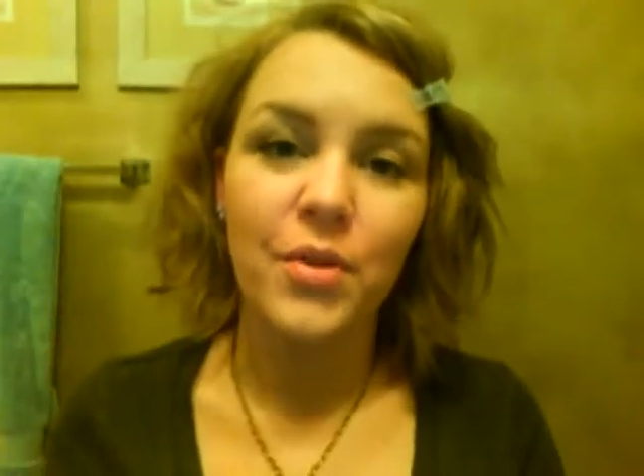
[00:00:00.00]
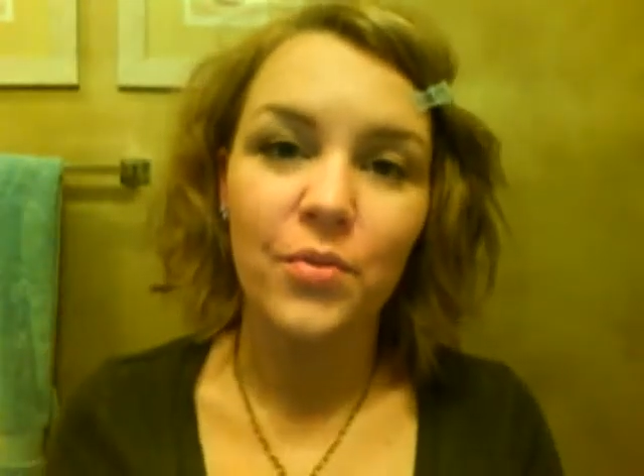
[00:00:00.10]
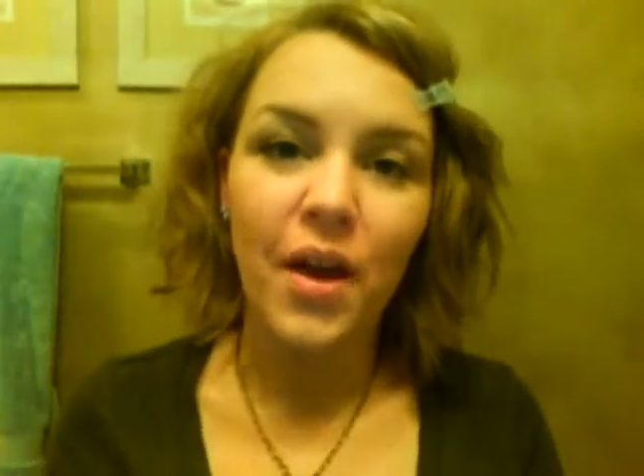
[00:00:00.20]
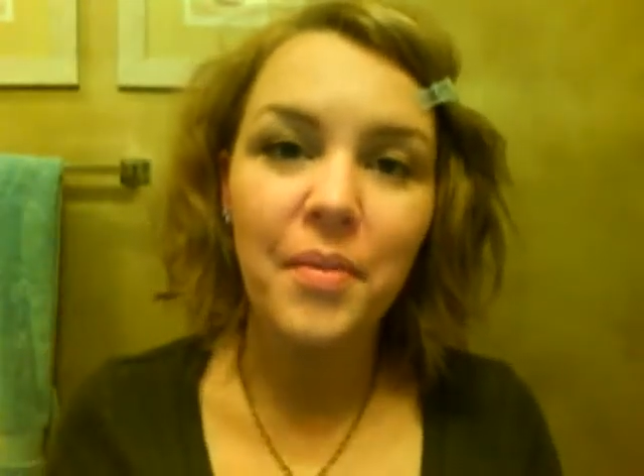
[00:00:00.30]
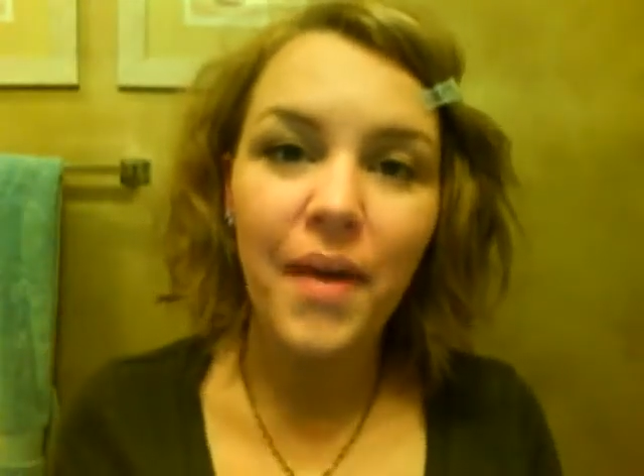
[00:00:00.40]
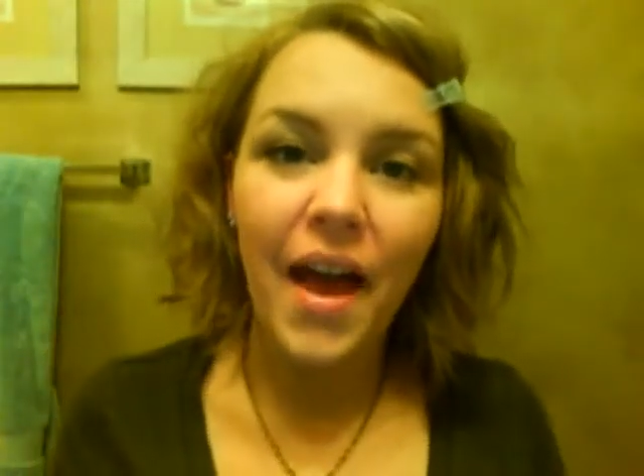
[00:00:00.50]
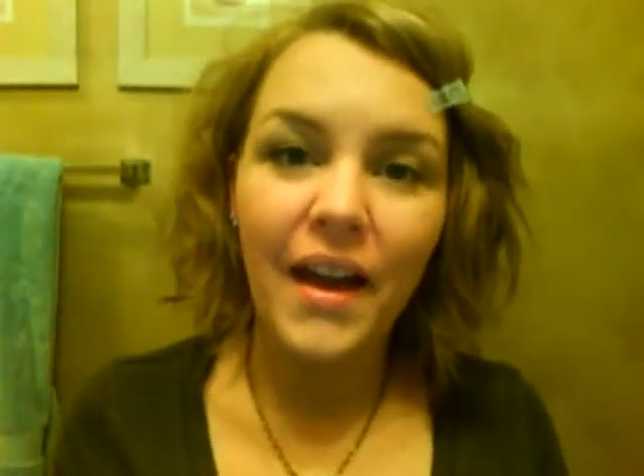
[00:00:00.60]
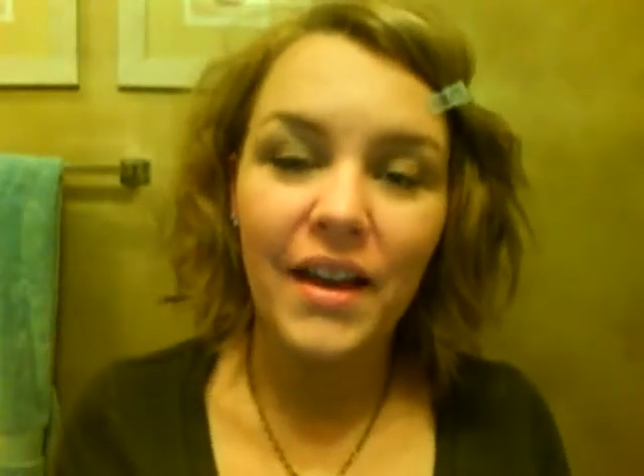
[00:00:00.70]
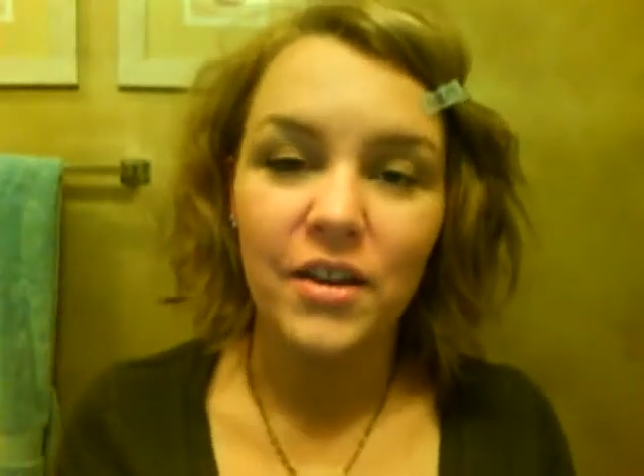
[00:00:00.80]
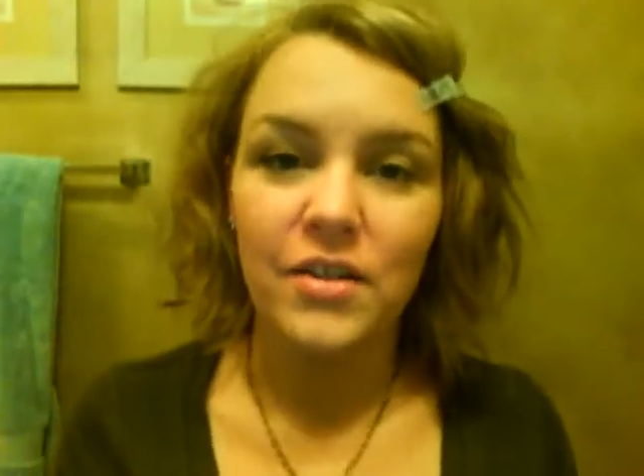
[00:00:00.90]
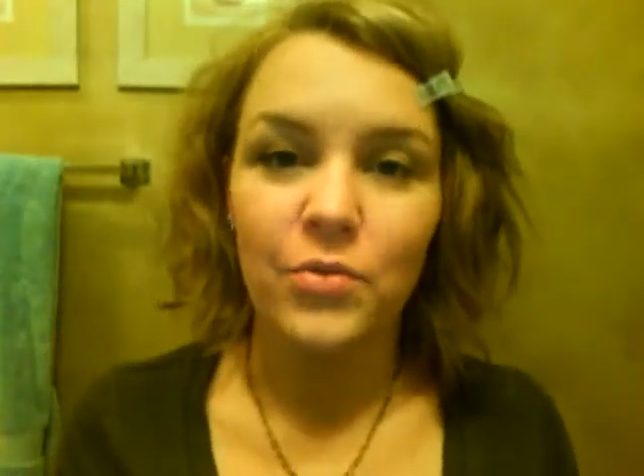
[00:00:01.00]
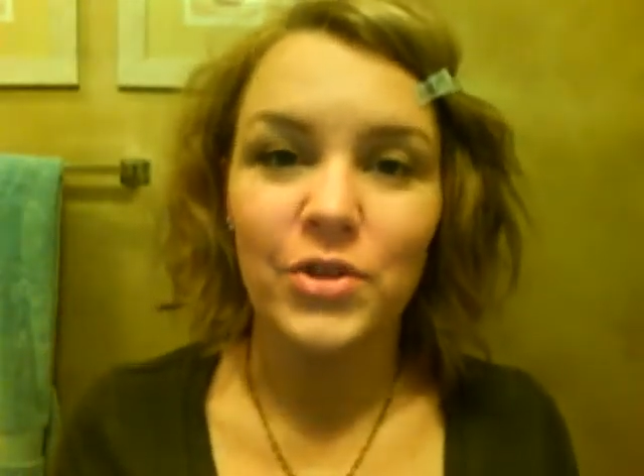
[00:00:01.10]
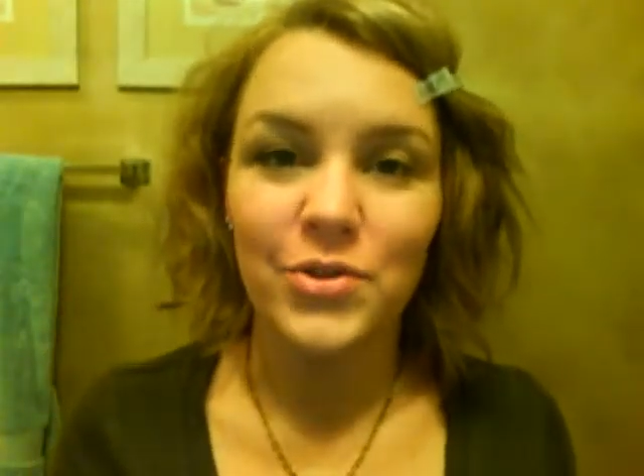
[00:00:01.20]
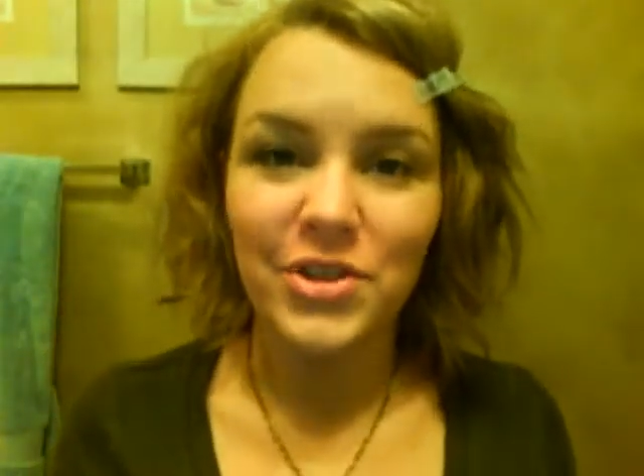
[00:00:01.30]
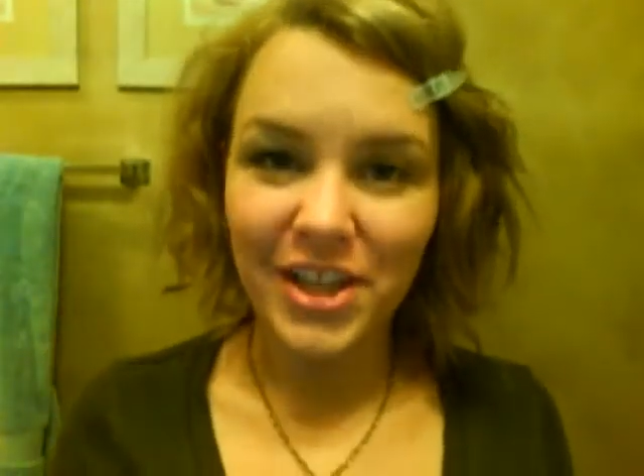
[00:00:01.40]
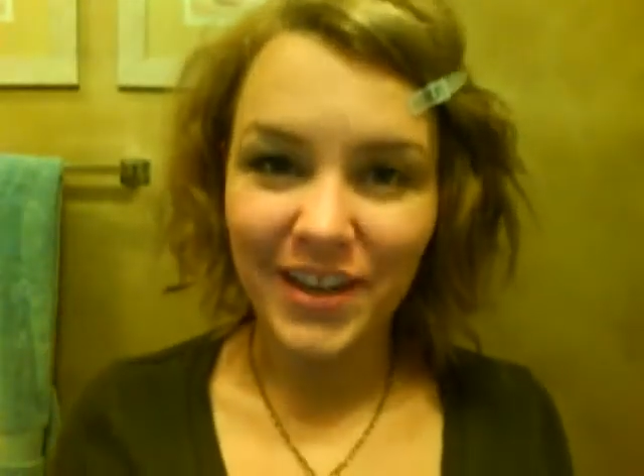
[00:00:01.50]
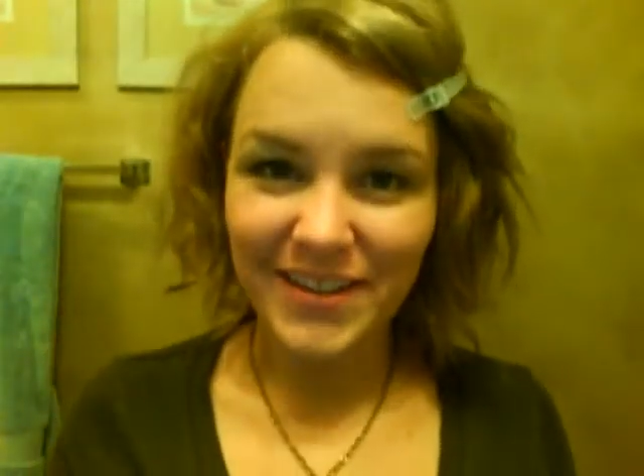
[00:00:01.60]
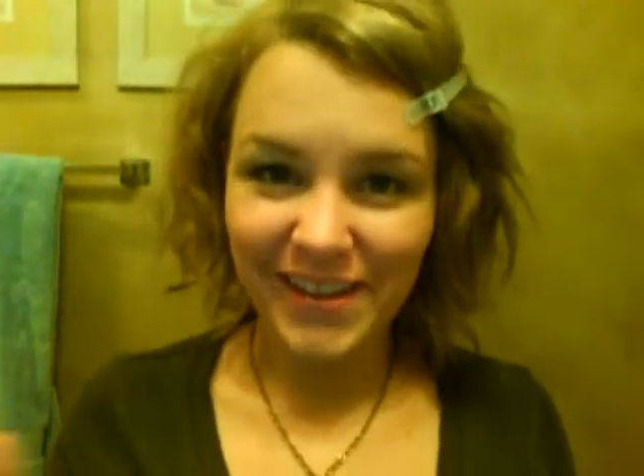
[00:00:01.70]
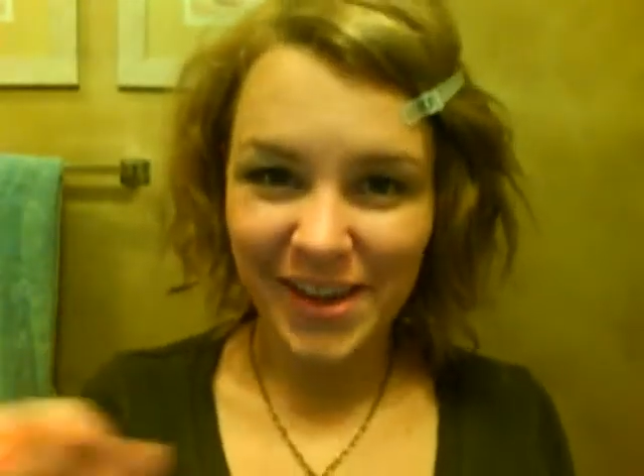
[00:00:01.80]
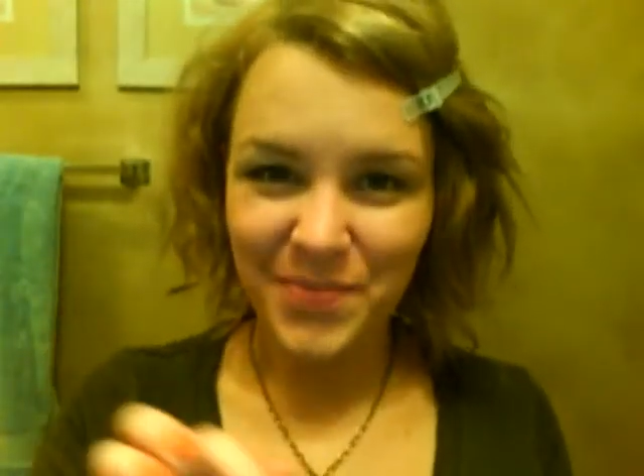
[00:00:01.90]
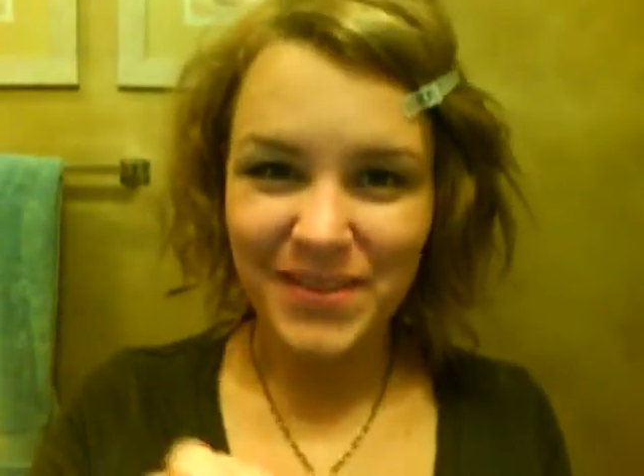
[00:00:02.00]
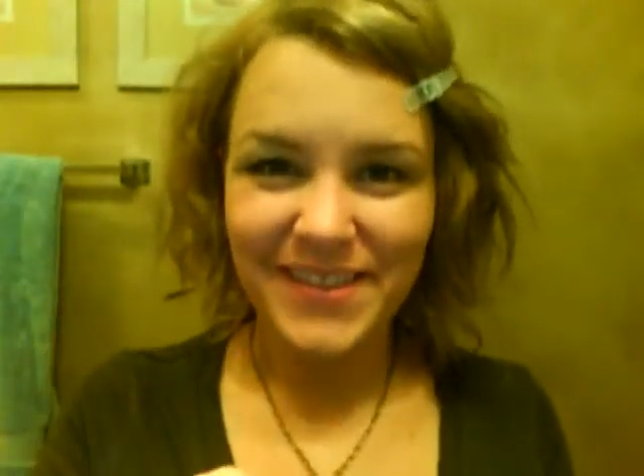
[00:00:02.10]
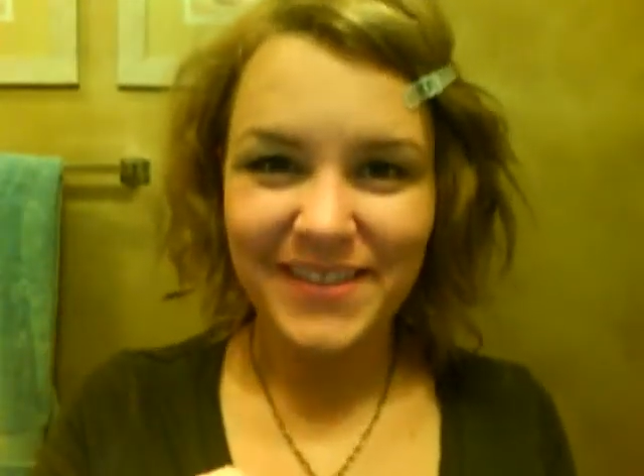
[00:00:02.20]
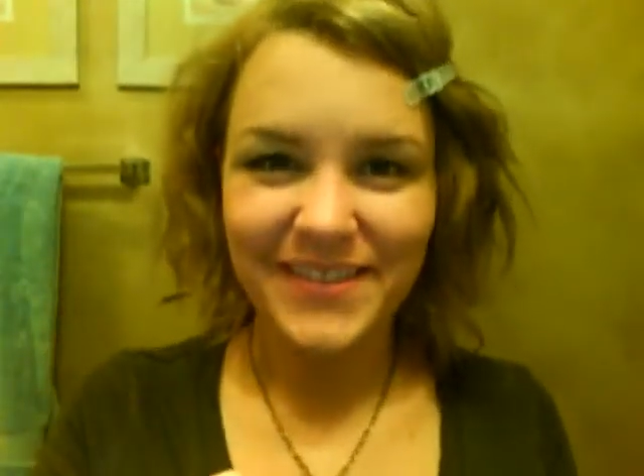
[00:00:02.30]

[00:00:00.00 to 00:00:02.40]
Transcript: I'll be right back, and then we'll do cheeks and lips.